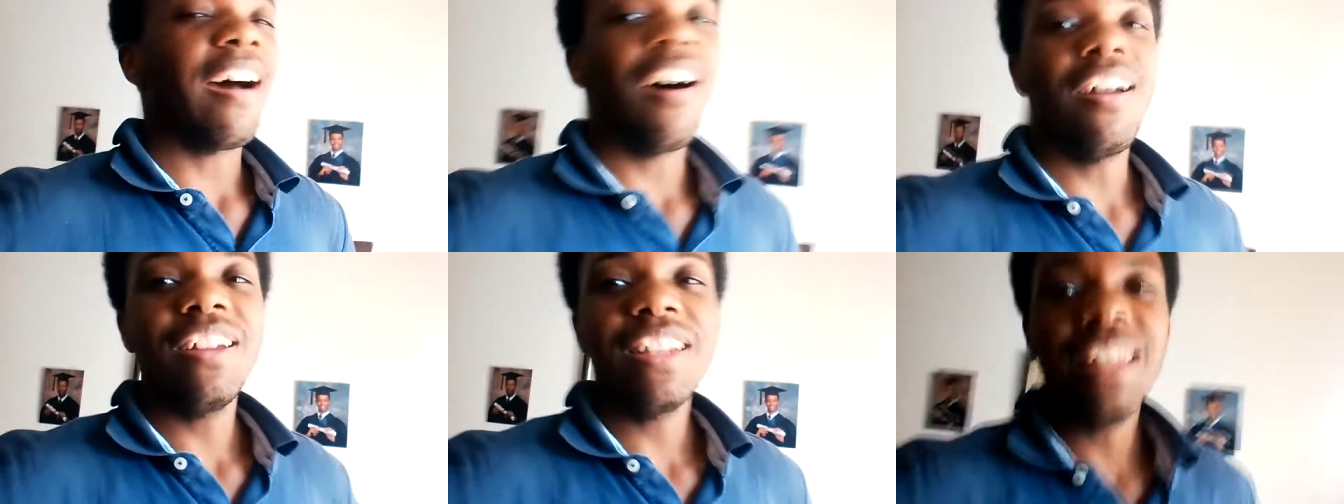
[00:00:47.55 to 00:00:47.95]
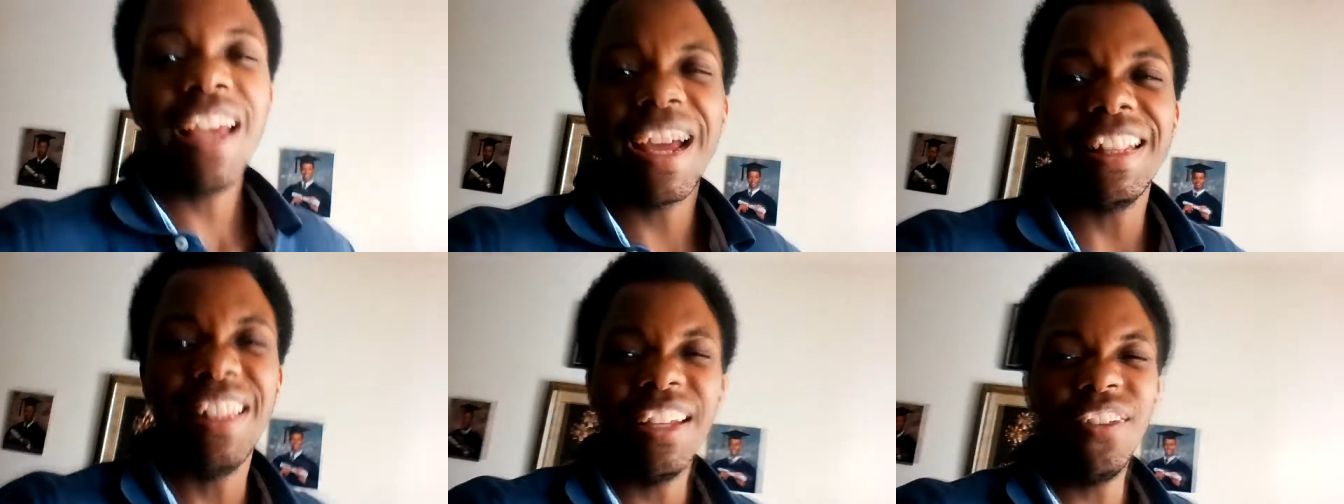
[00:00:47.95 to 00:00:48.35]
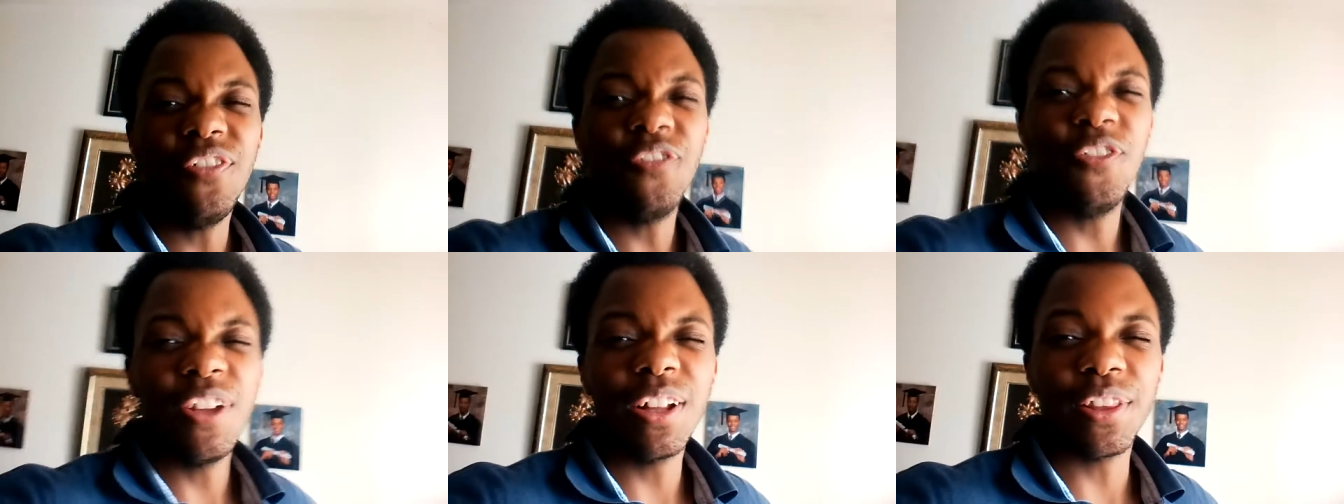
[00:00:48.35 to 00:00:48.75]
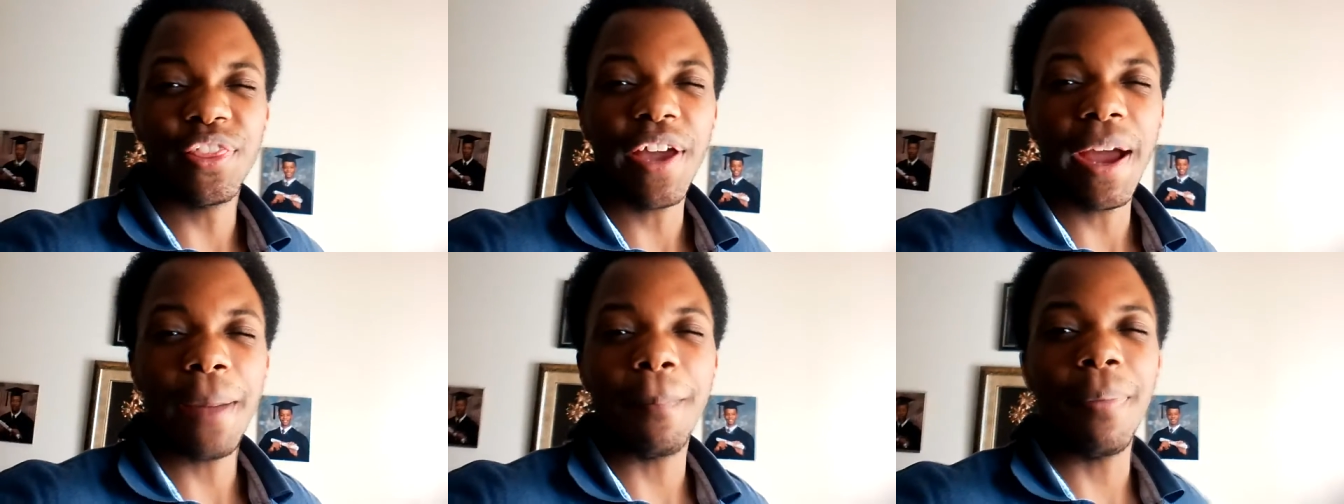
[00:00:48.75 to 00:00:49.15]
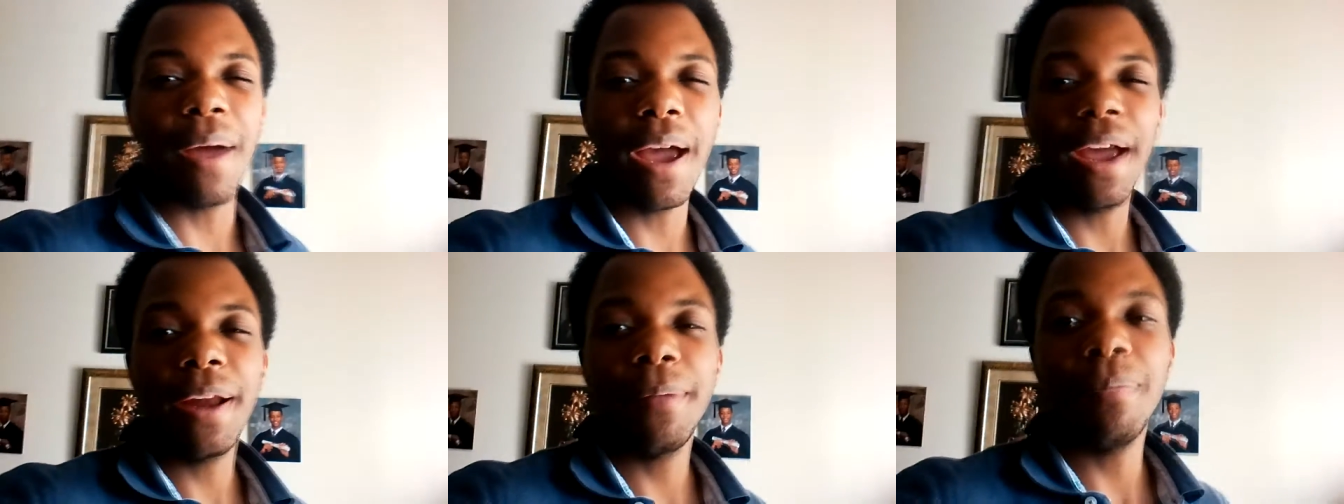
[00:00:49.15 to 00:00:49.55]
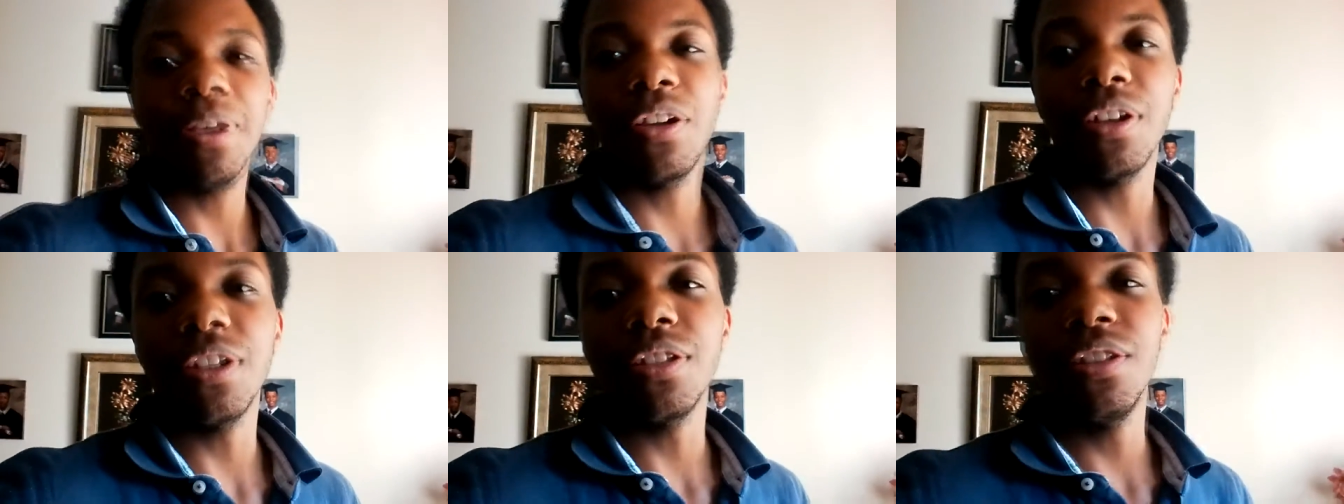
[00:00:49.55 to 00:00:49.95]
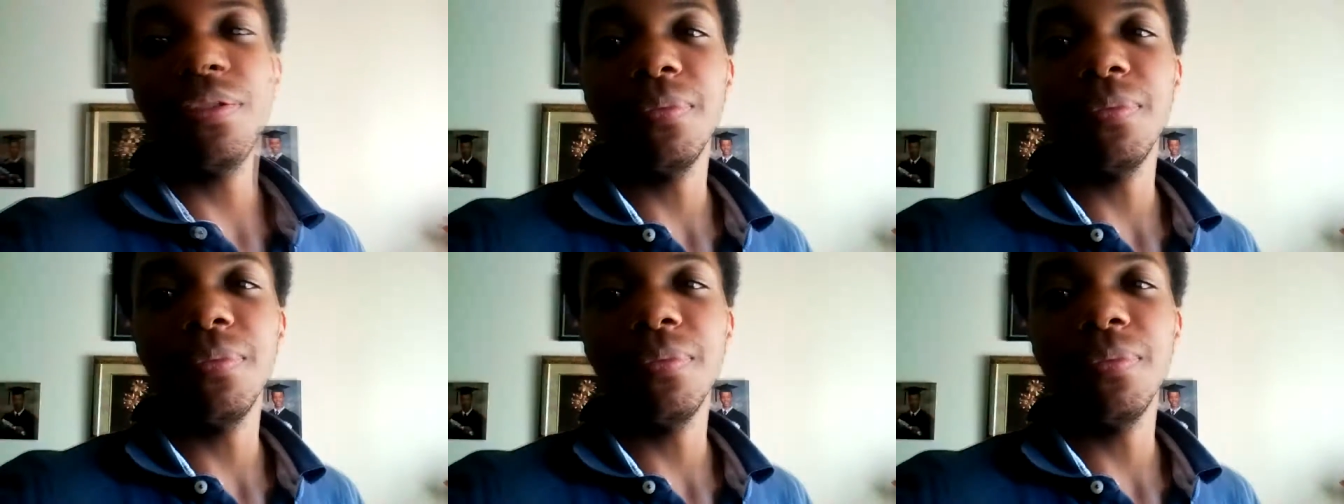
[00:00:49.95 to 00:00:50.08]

honestly, I didn't feel that bad because